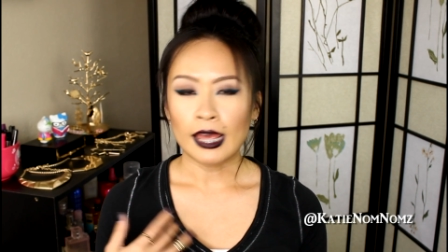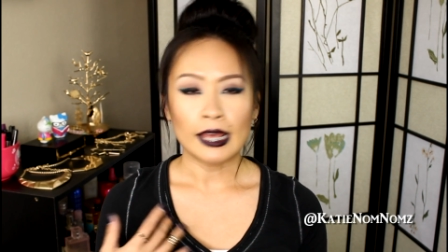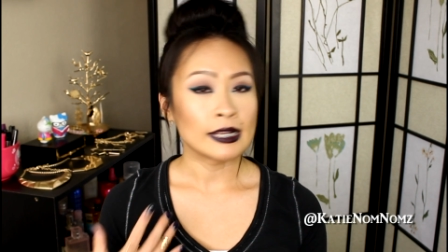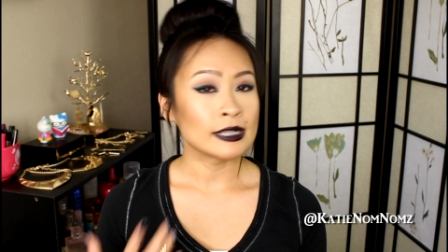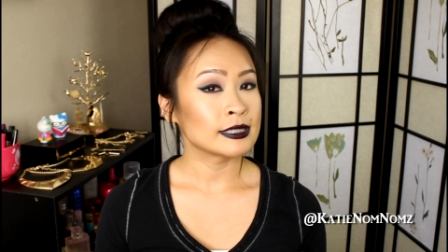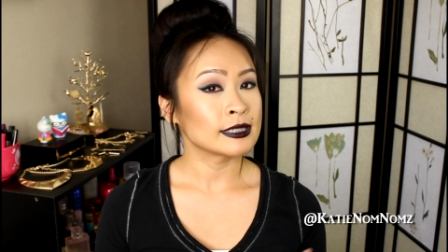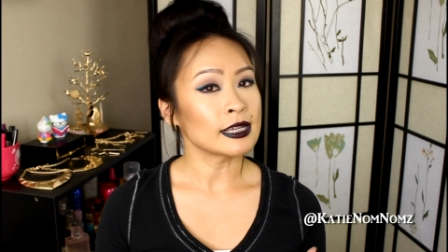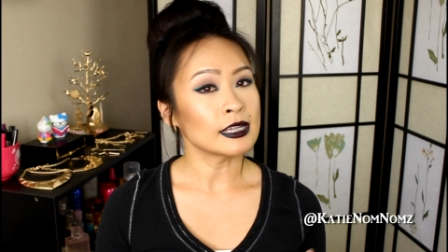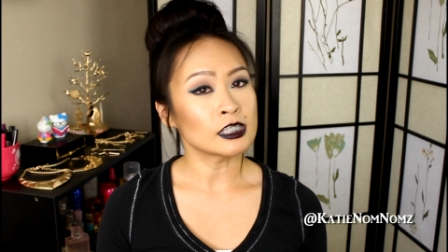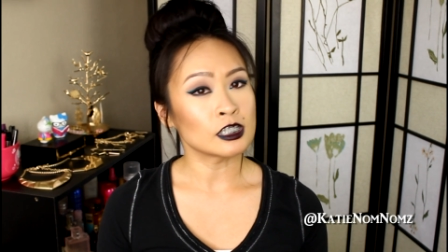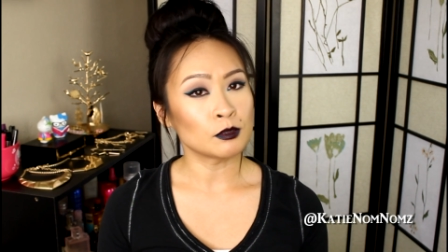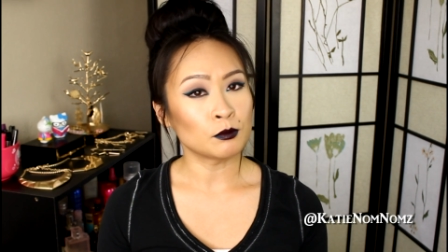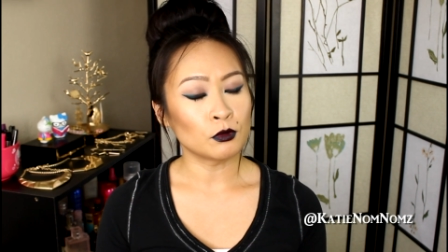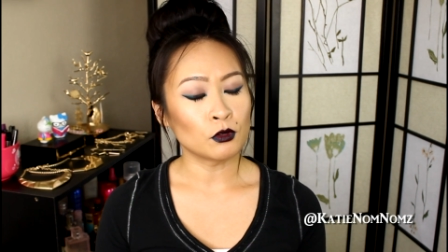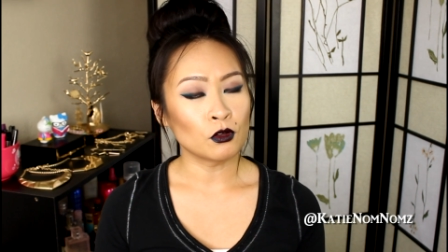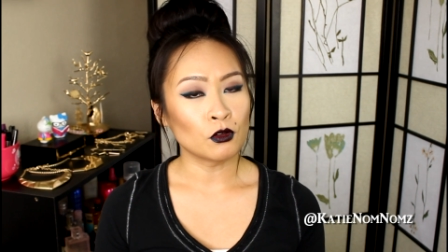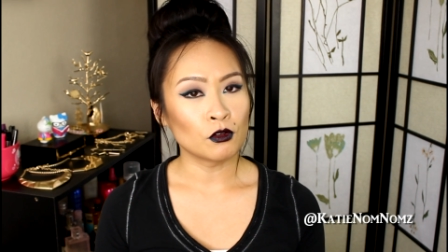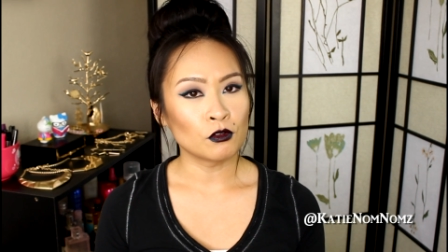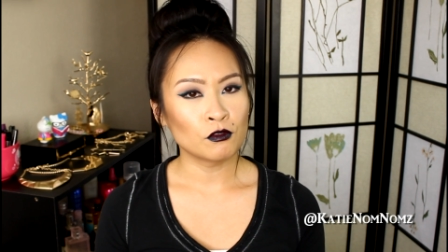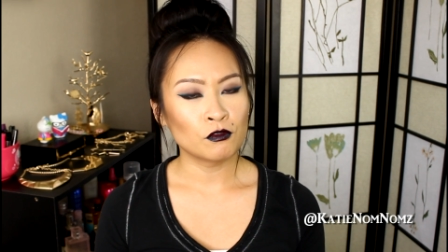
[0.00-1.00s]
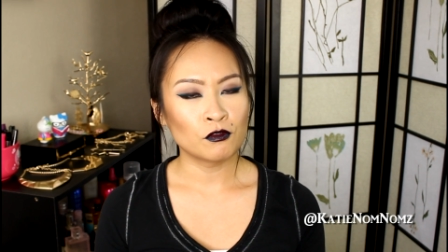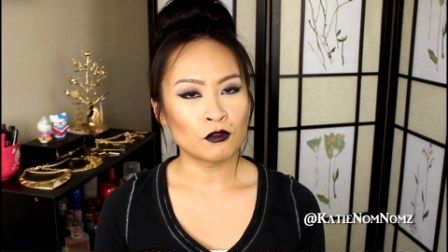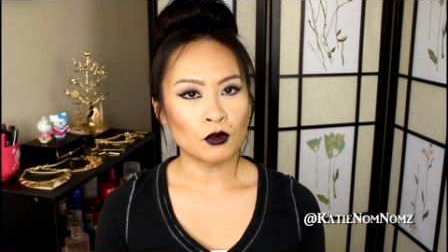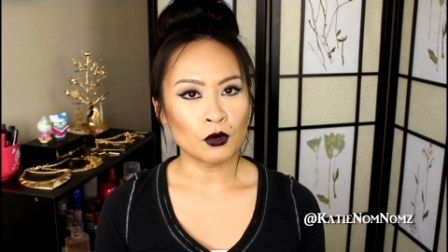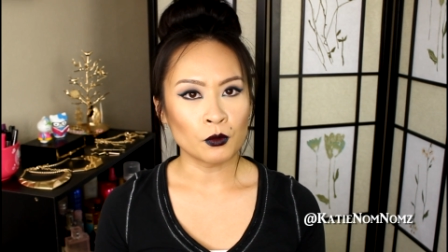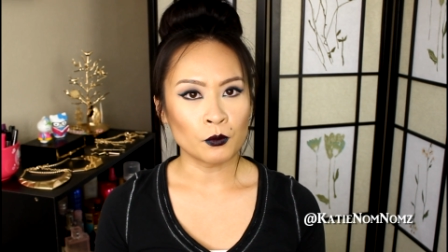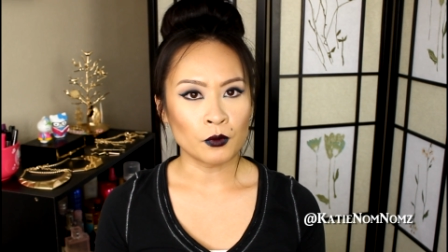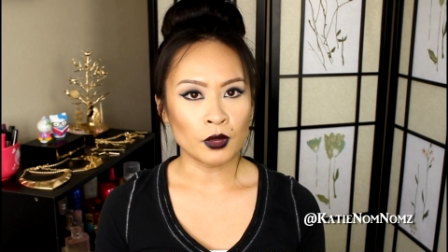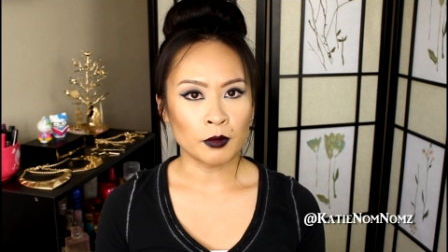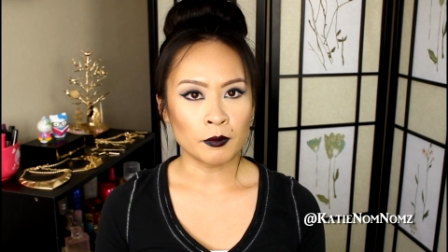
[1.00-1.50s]
accessible
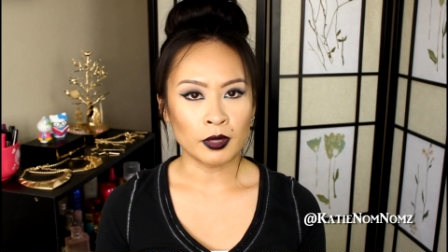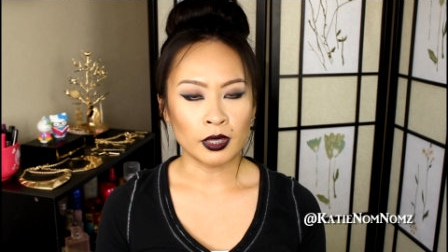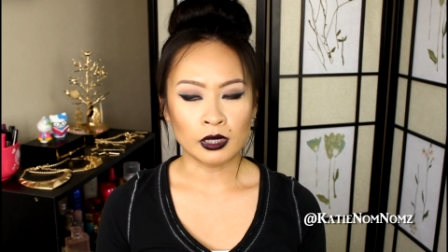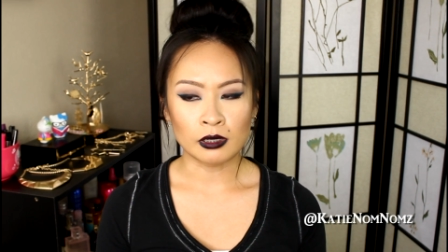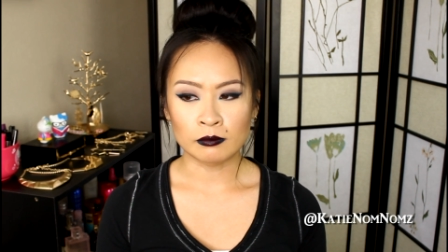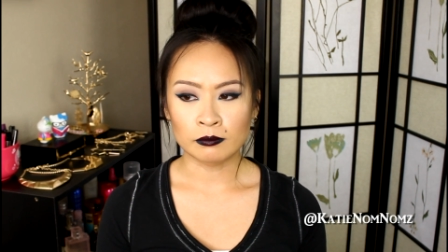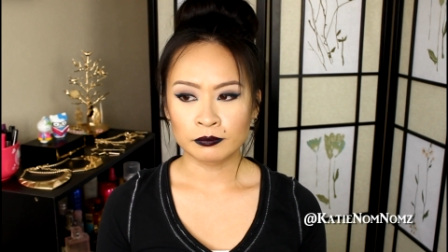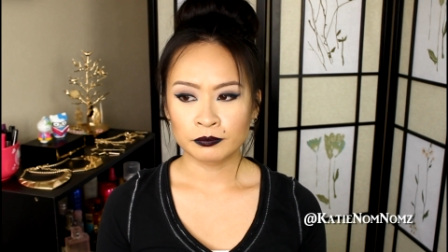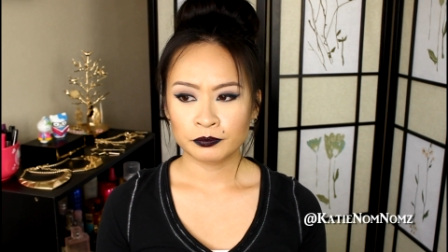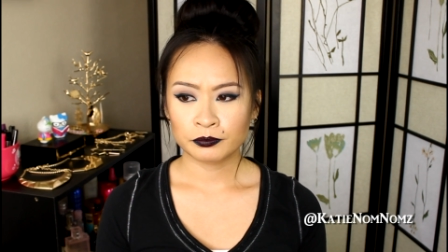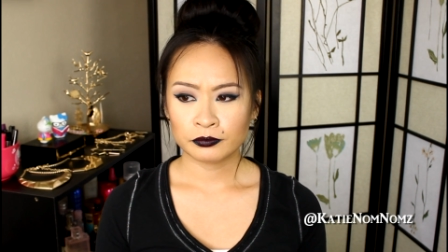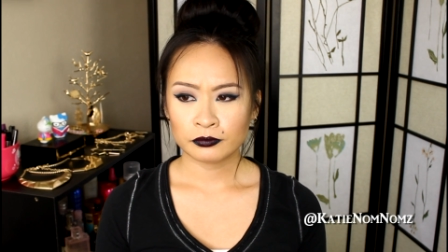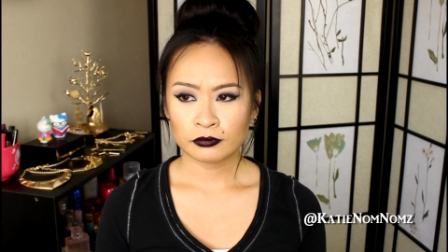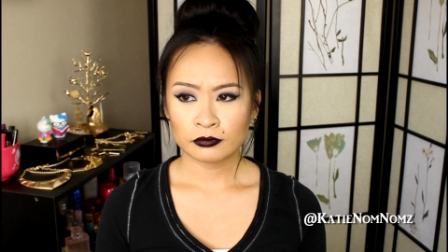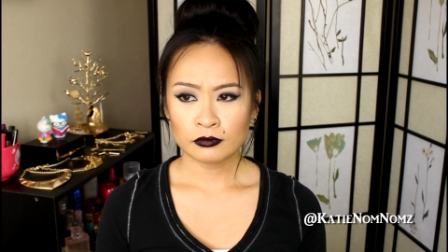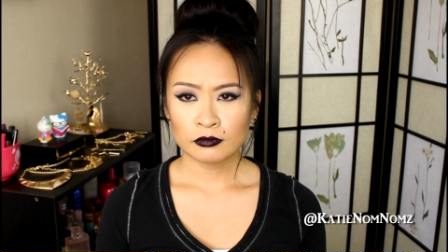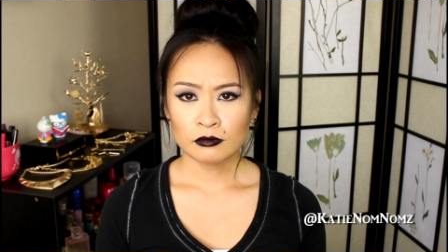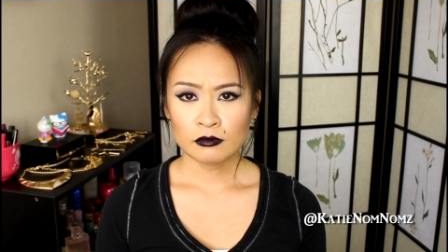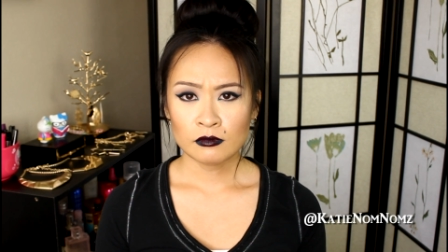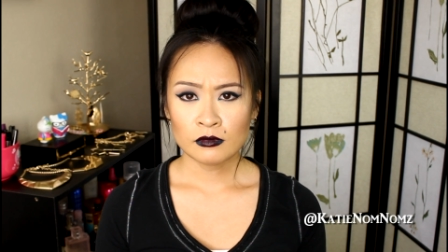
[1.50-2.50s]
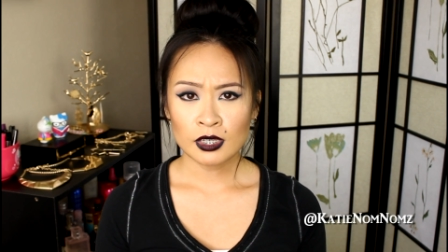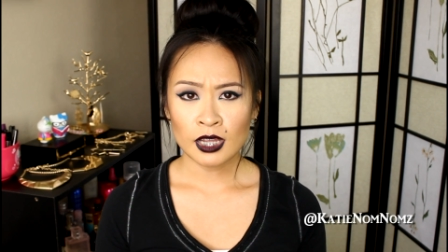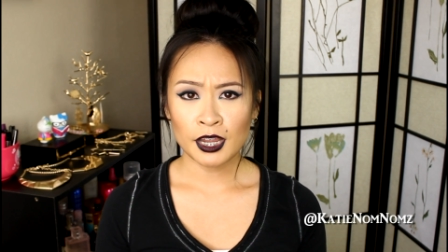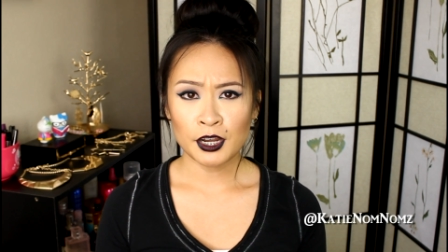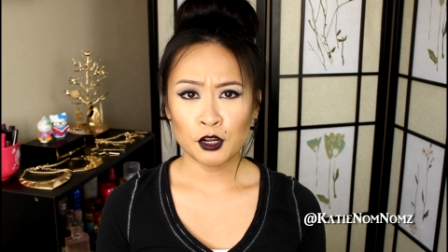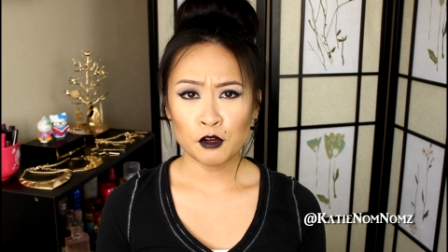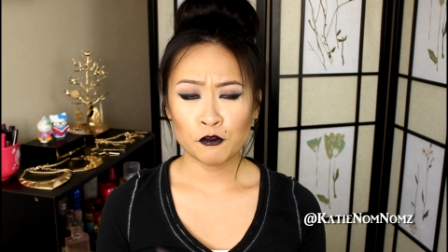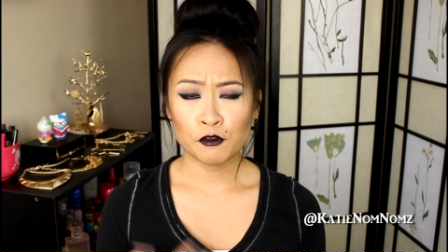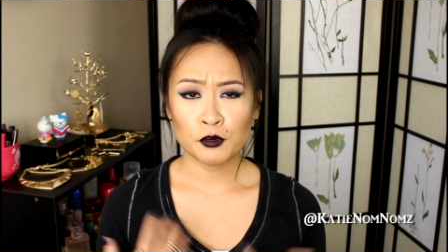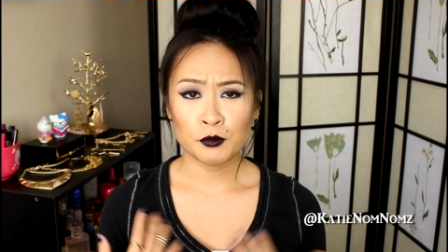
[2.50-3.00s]
for women
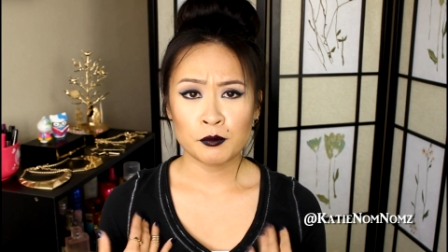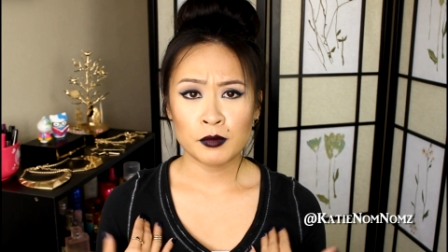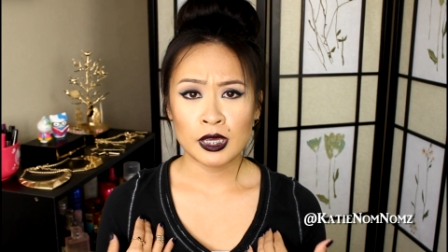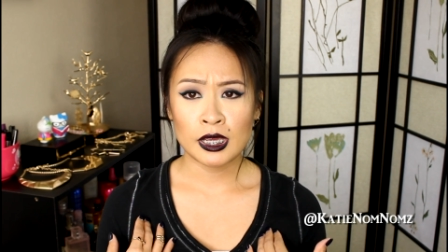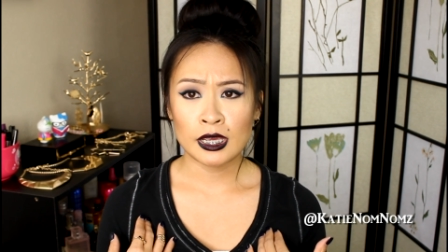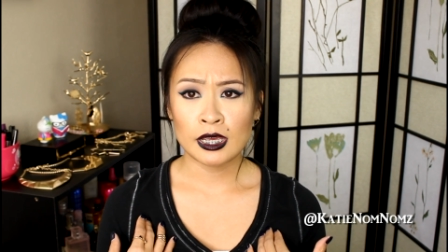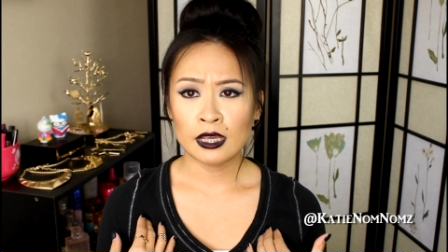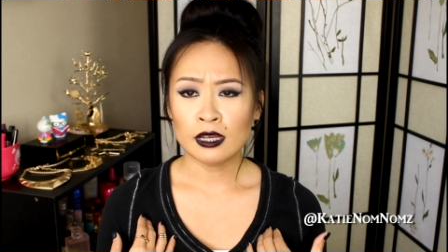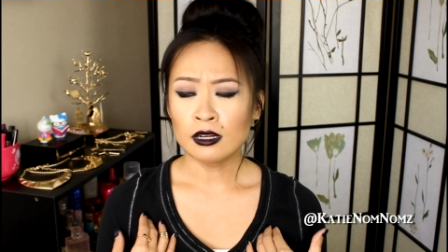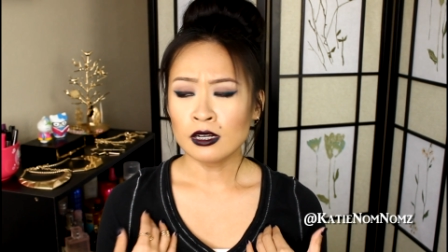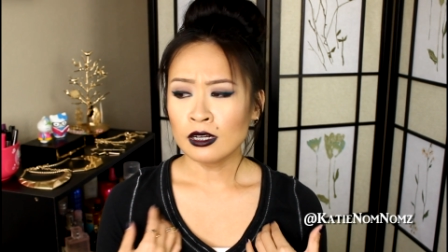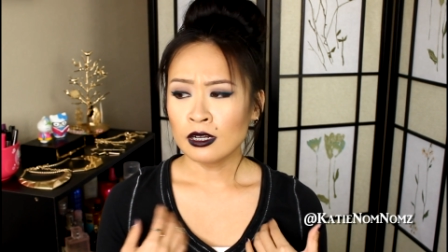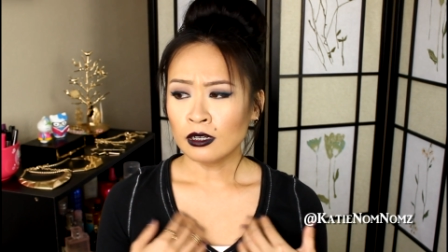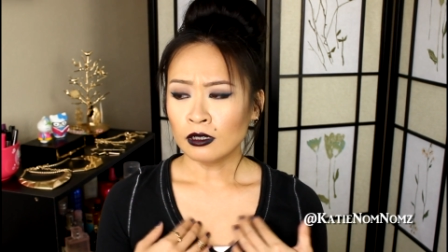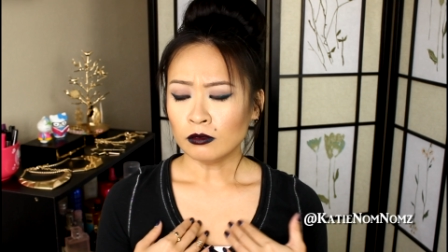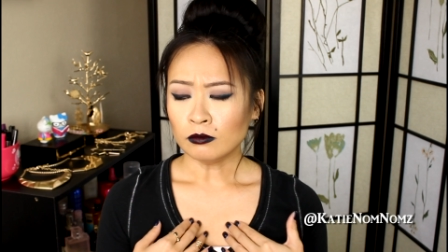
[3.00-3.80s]
I know for me,